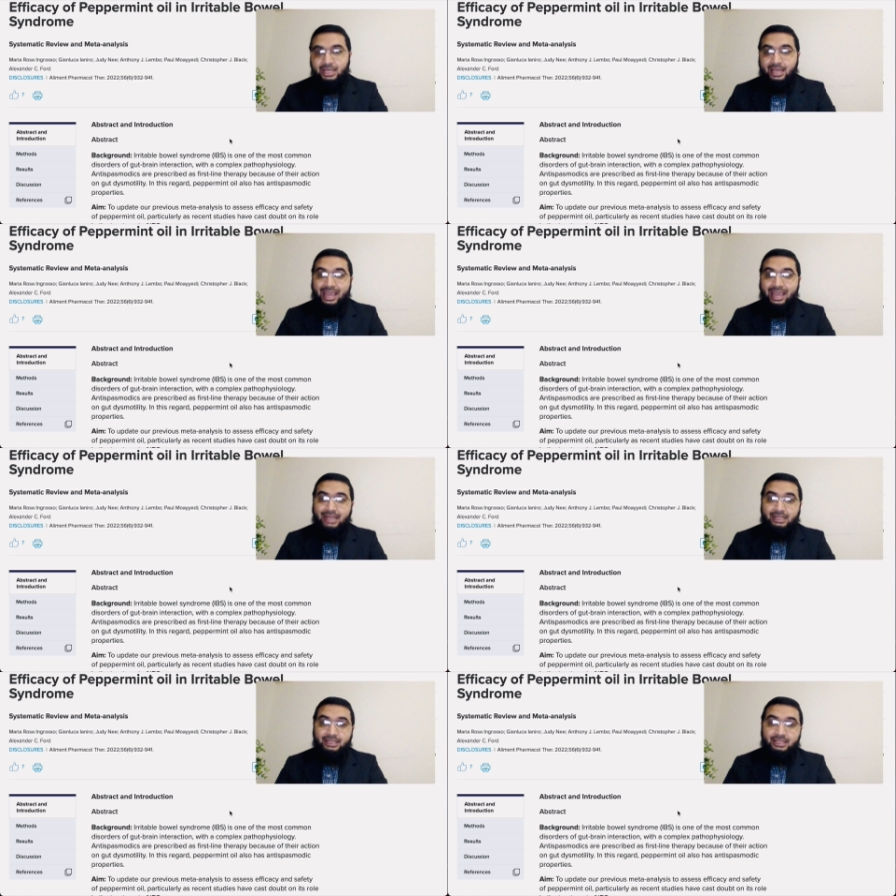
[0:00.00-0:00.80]

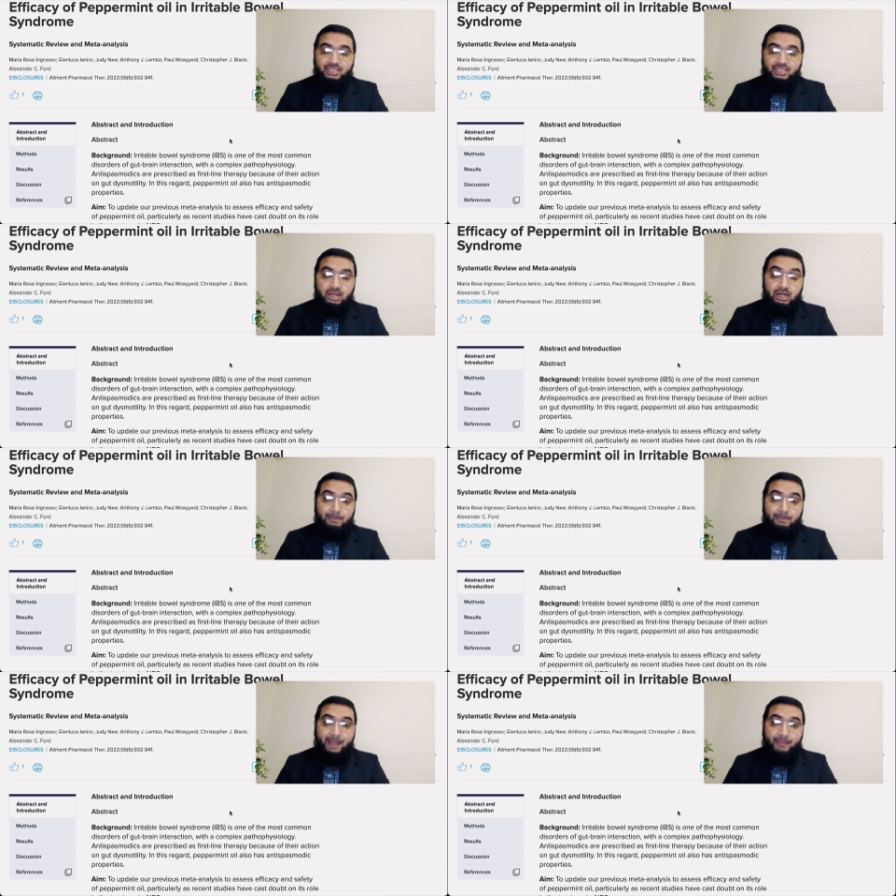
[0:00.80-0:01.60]
And in this
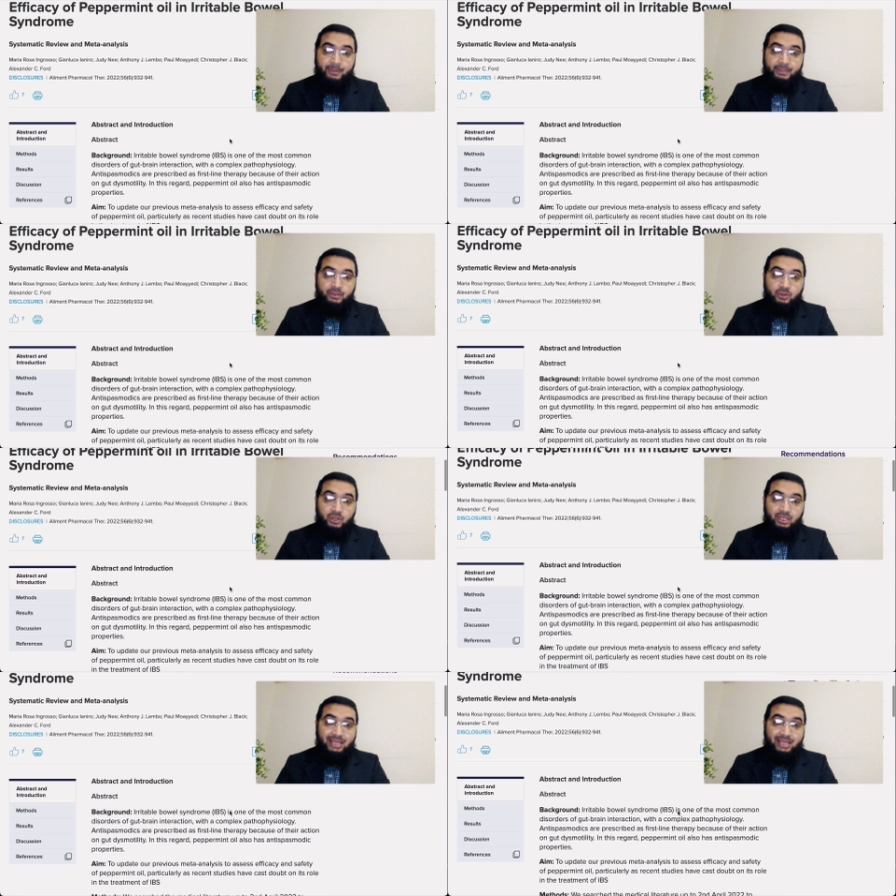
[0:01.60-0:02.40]
regard, peppermint
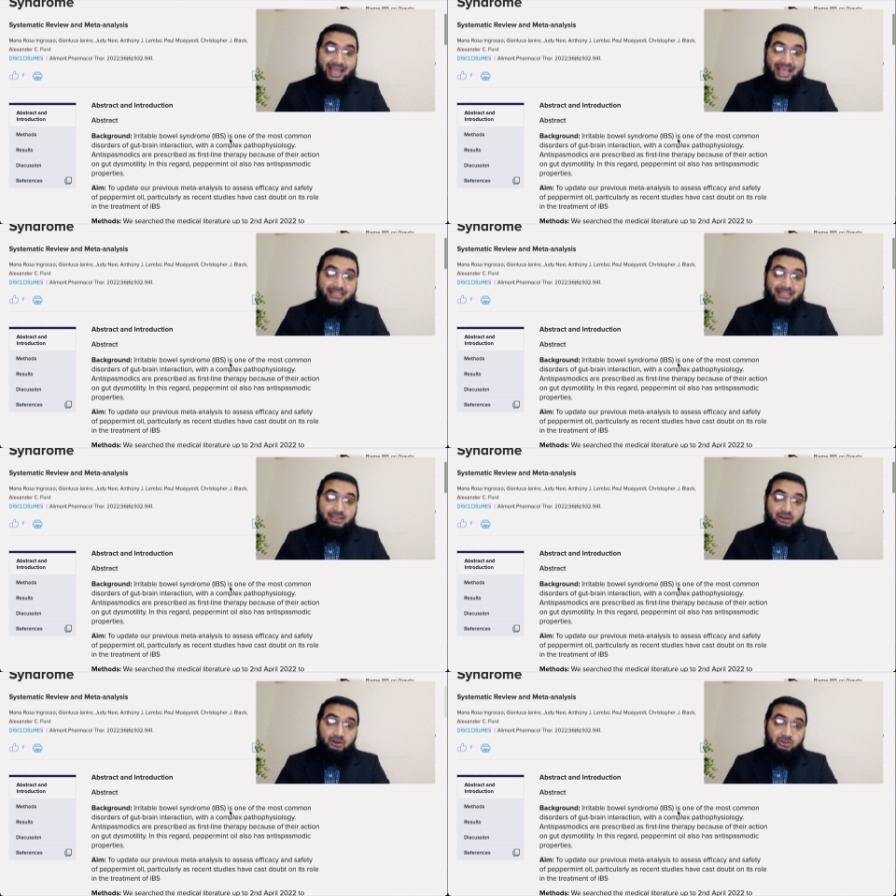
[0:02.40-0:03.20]
oil has
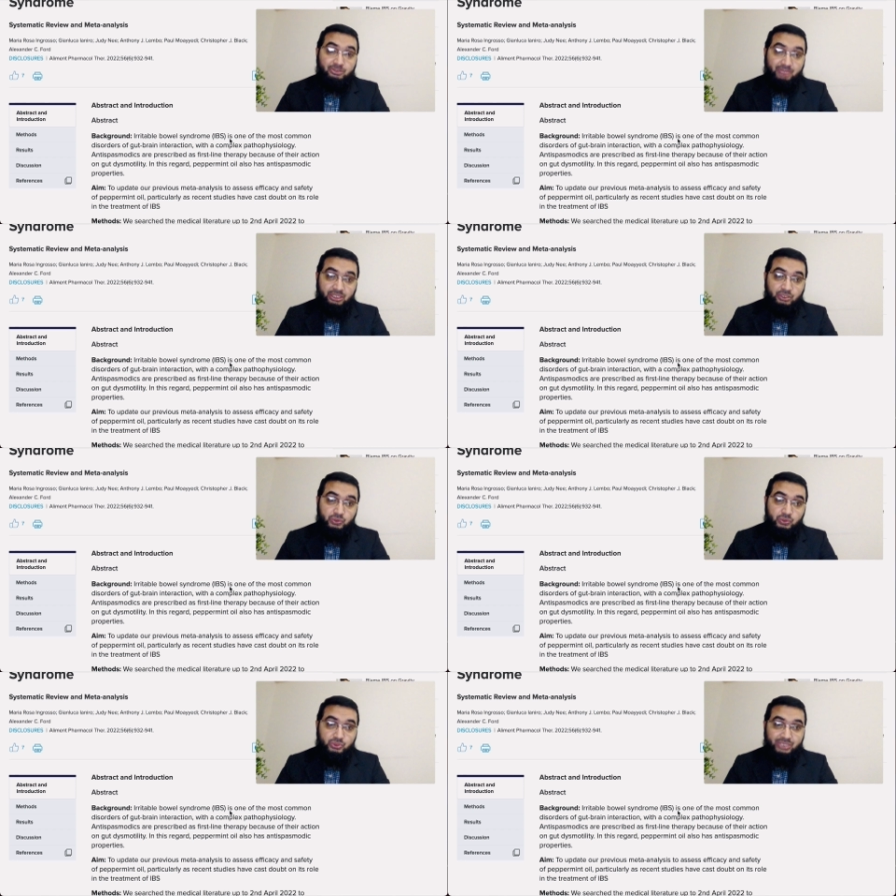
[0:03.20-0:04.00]
also been
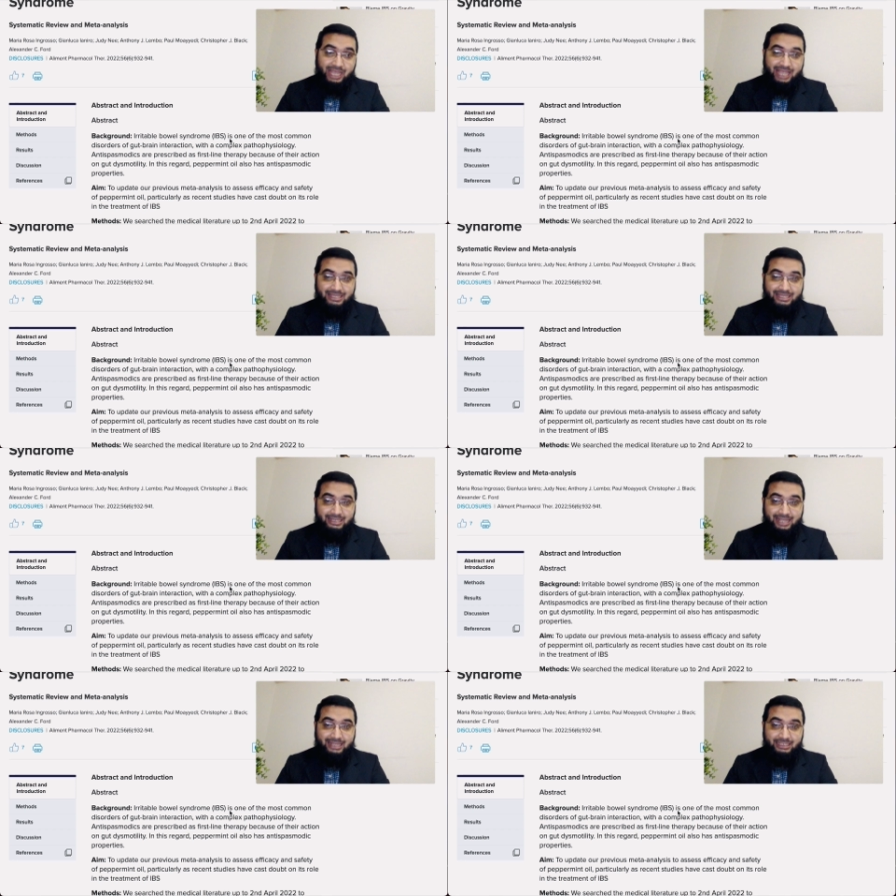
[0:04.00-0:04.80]
used as an
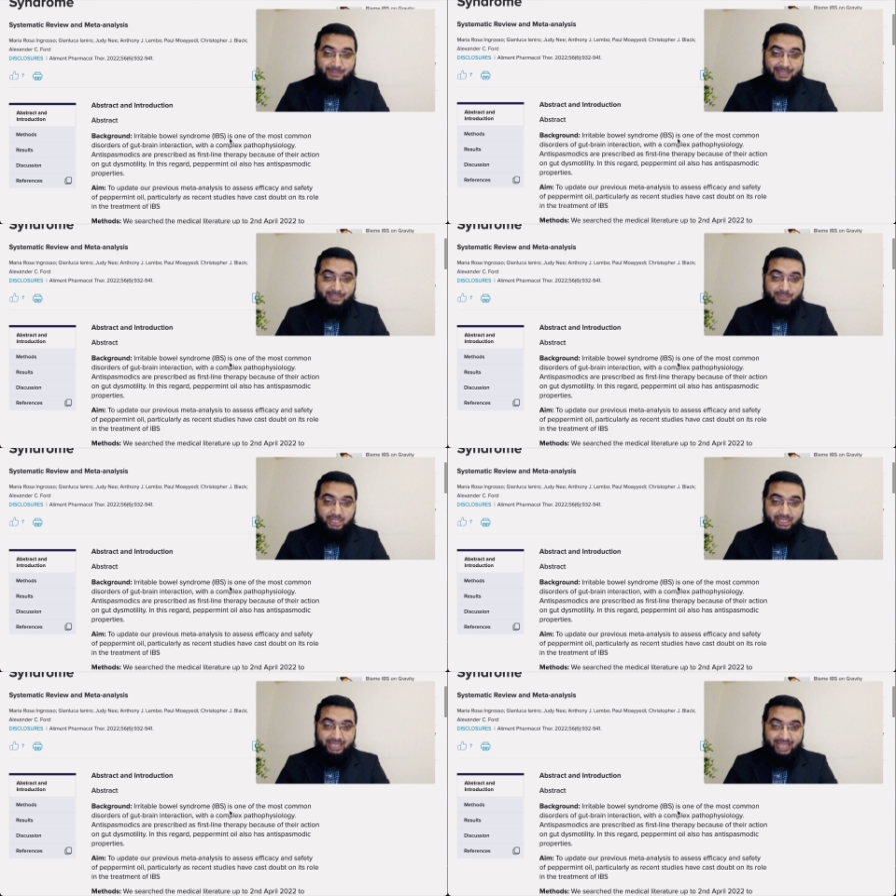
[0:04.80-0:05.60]

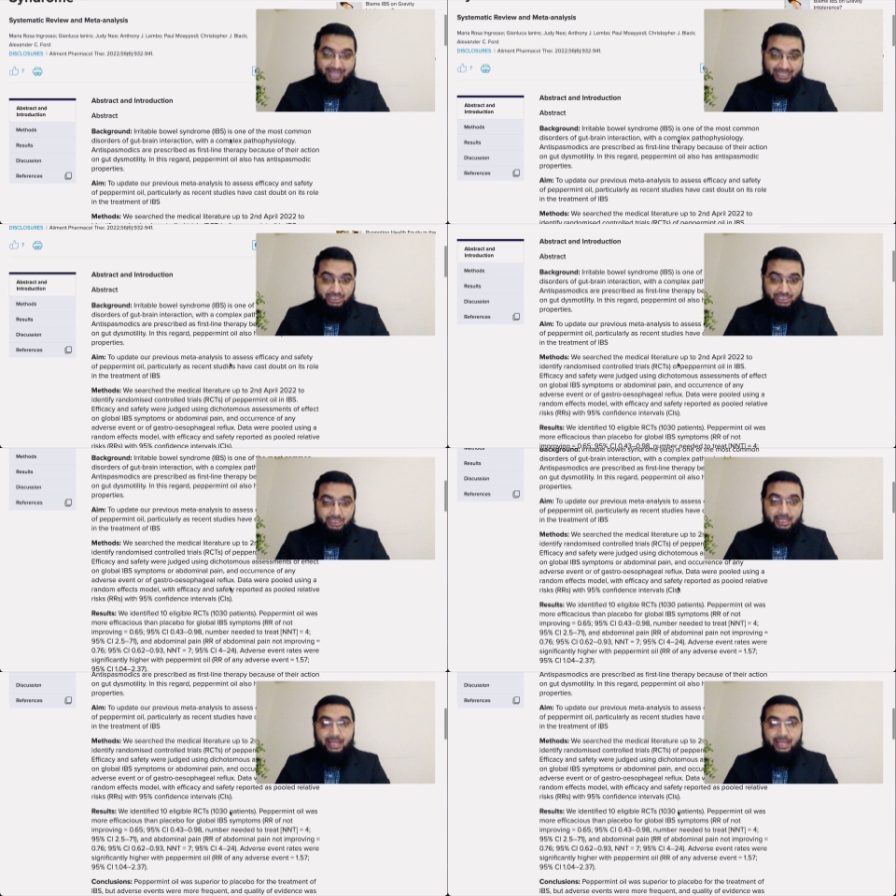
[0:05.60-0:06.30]
antispasmodic agent.